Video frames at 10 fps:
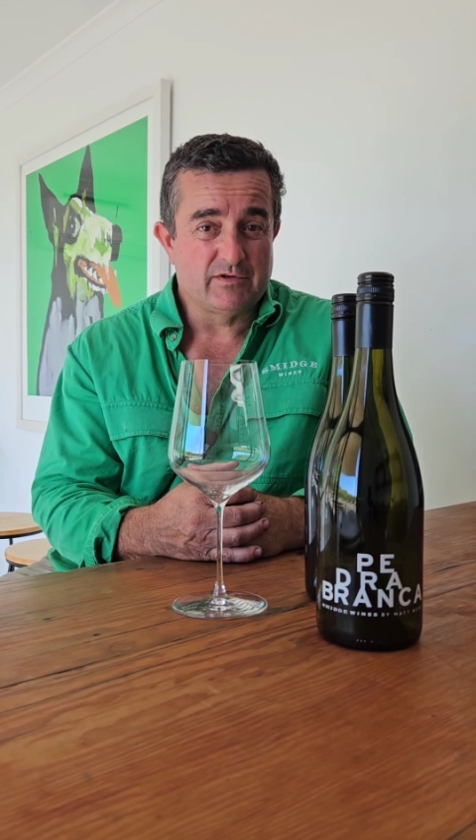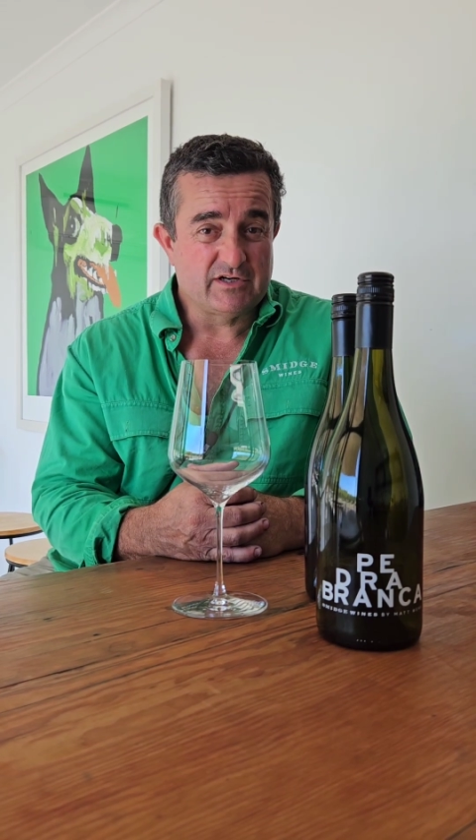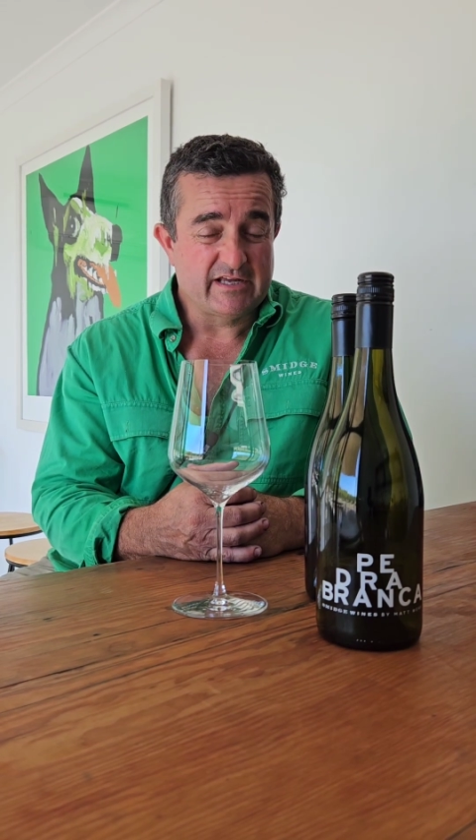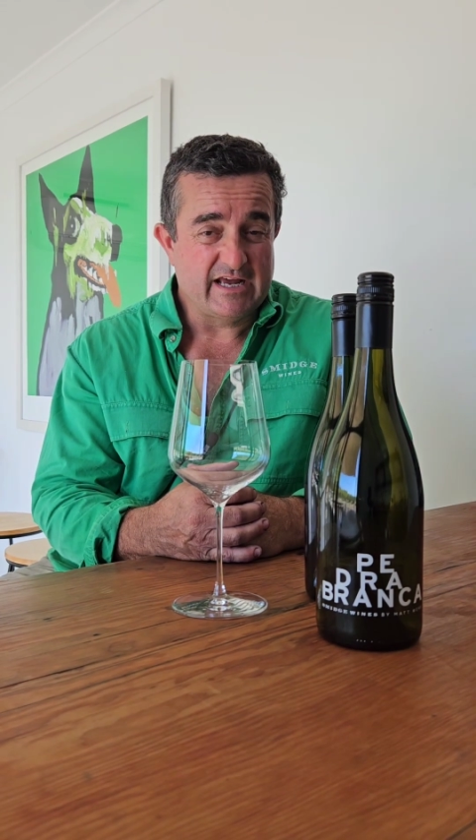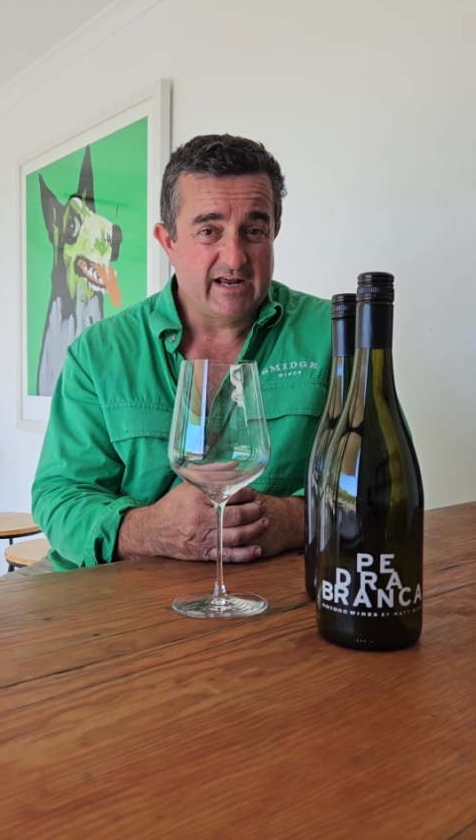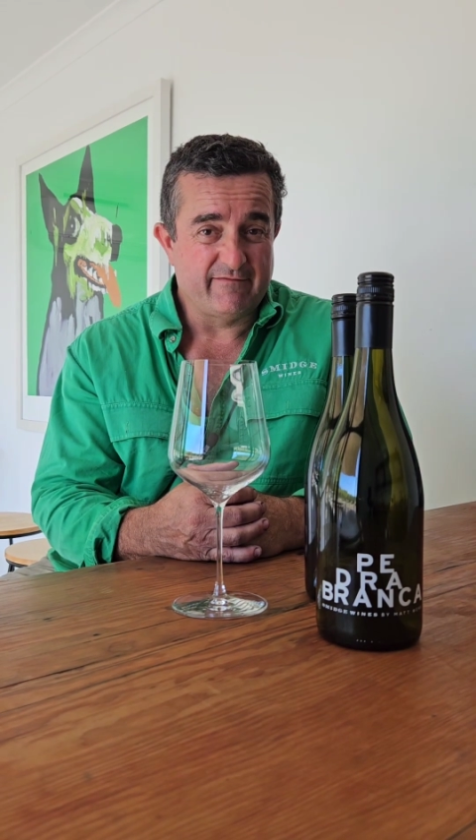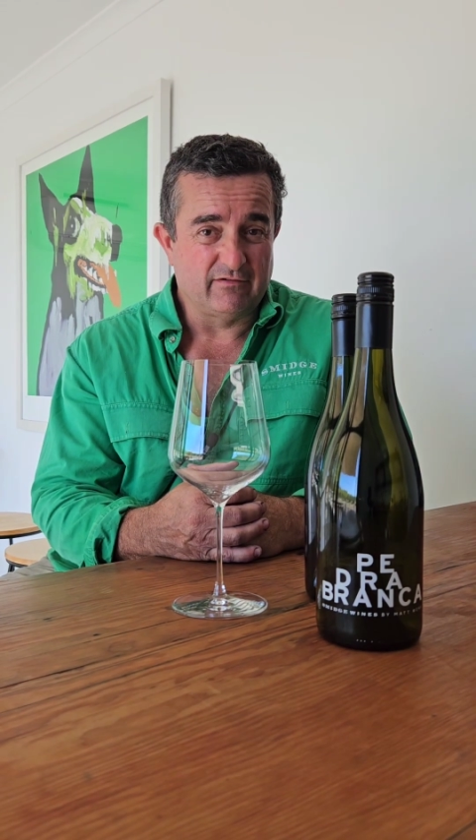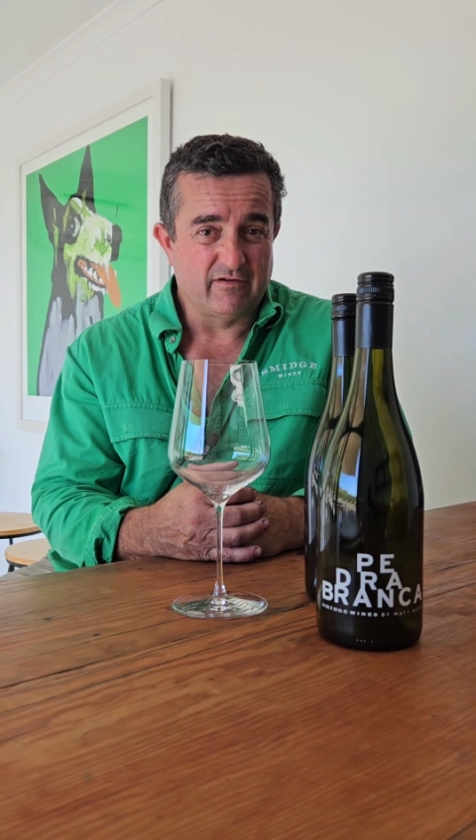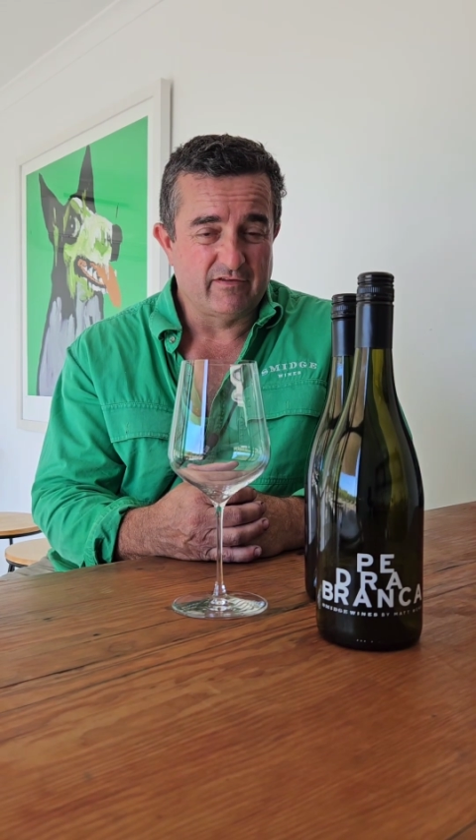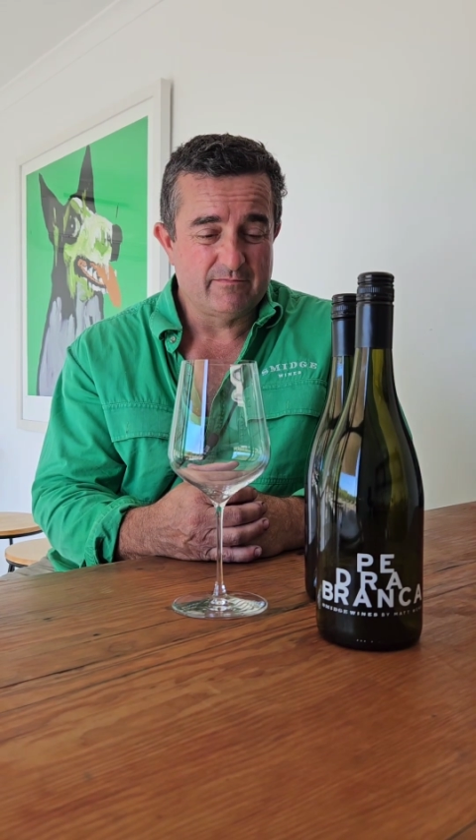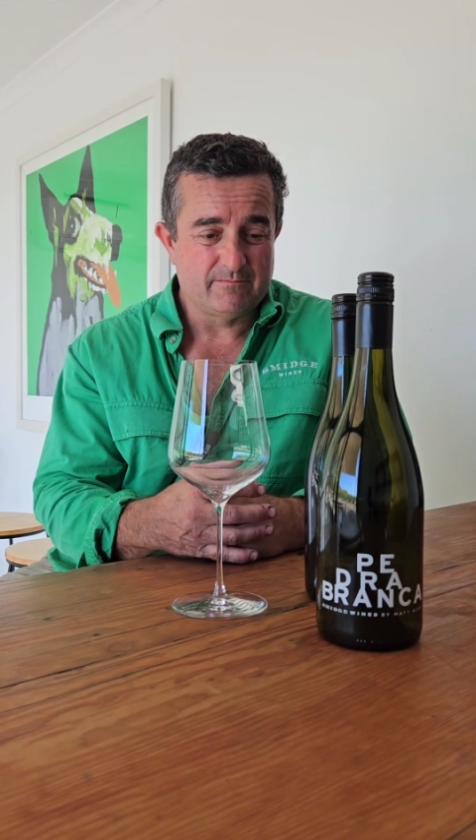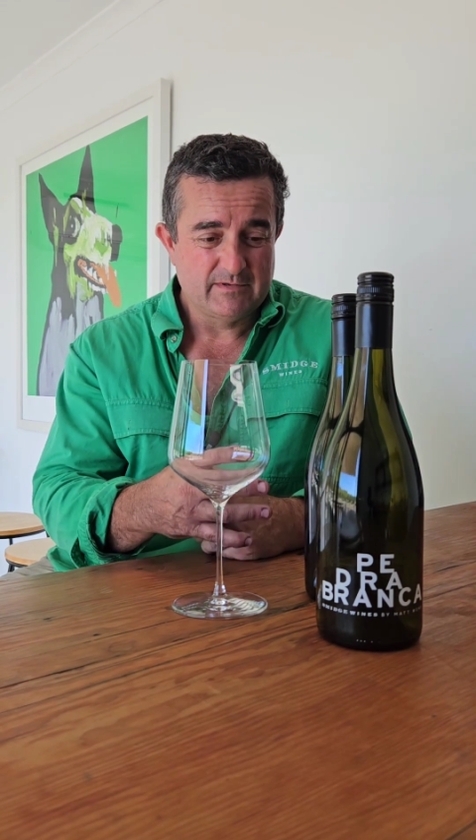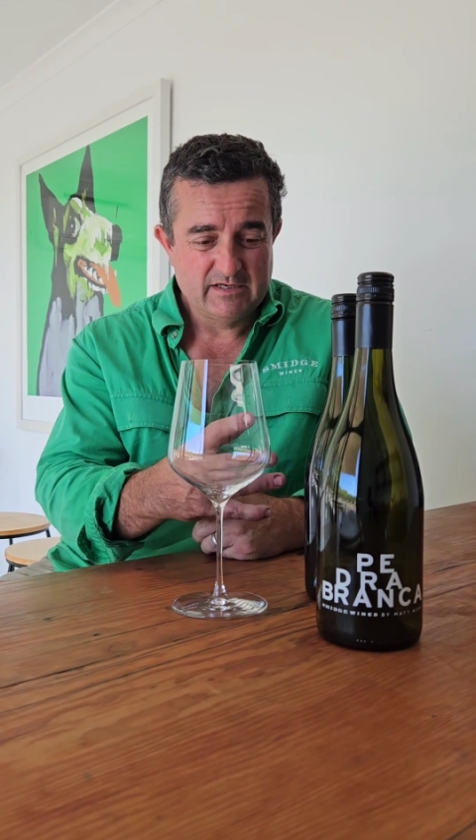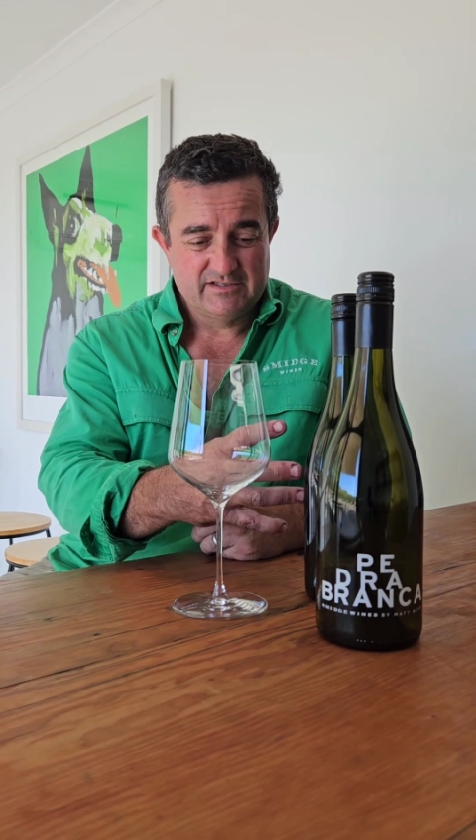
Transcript: There's only a handful of them,